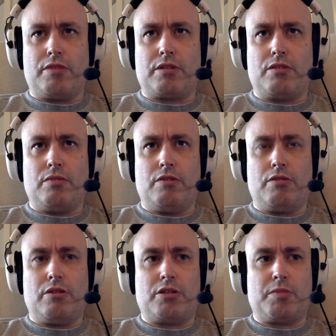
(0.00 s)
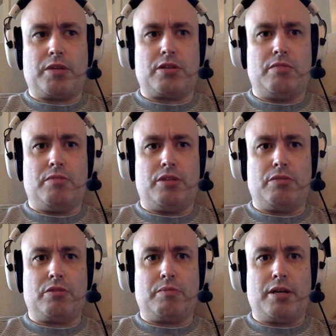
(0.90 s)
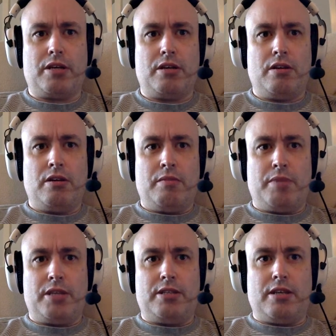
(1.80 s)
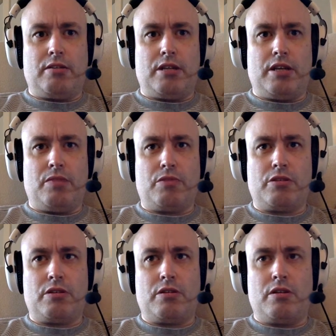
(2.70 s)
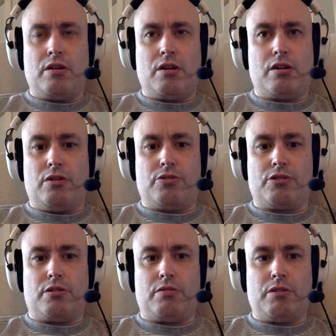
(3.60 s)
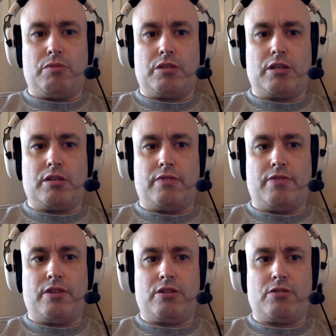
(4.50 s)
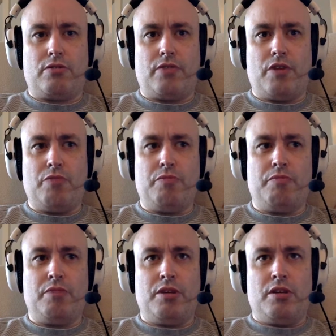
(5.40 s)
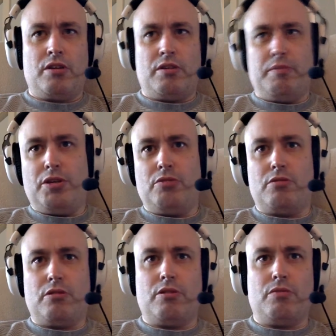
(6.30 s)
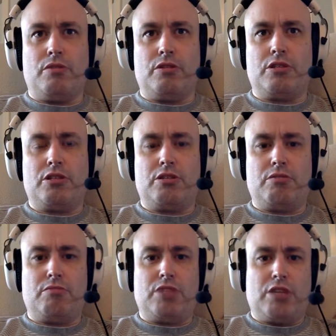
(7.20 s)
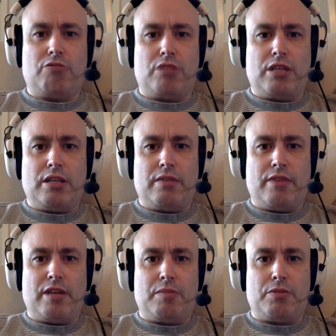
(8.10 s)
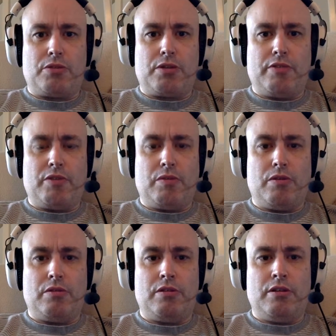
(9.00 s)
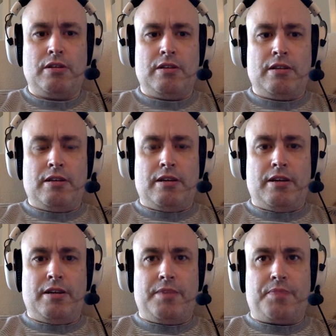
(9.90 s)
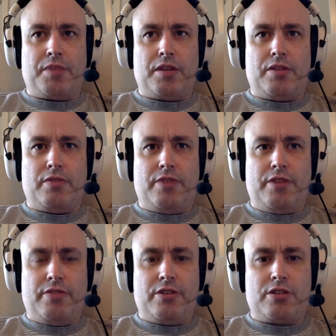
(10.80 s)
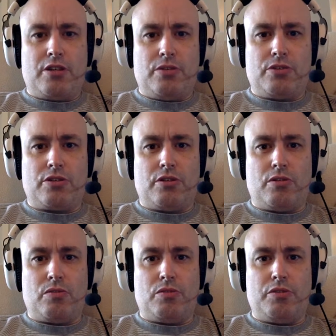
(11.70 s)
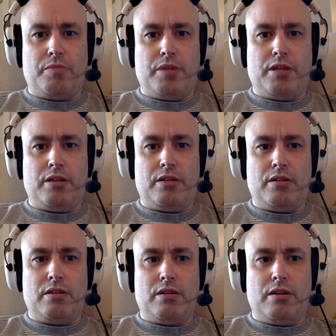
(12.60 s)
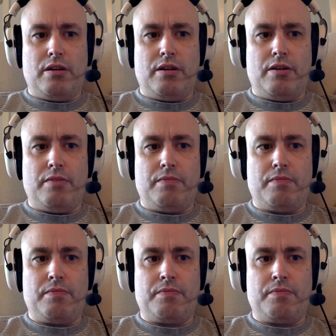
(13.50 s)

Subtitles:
of the world got the Spectrum, but it was a big deal here. It wasn't a console, it was like the first sort of home computer that was generally available to everyone. The very first console would have been the